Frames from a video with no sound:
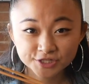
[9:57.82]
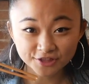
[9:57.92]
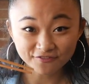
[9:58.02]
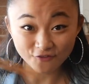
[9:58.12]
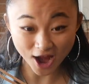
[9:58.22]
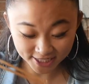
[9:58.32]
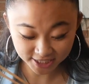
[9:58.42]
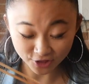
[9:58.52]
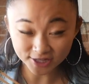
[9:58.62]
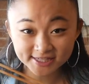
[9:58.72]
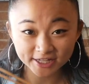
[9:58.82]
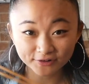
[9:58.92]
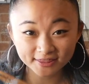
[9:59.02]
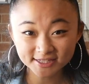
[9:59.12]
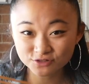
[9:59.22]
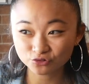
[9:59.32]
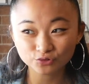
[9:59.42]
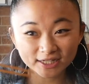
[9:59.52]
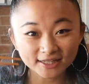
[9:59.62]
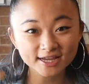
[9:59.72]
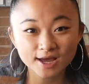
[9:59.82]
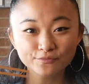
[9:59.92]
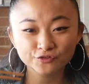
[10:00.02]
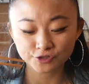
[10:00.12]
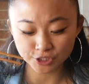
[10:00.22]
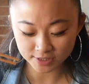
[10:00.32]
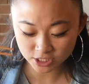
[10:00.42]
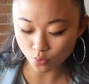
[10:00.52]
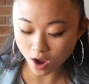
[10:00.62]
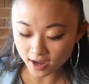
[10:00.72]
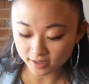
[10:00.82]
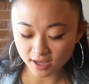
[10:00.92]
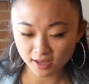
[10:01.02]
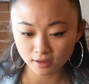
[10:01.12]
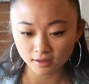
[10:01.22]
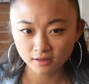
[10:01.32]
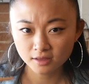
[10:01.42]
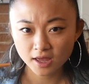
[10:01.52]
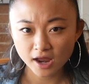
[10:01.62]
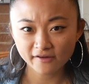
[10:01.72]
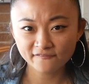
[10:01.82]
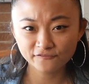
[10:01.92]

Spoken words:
So the fried shallots that are in this really come through. So it's quite a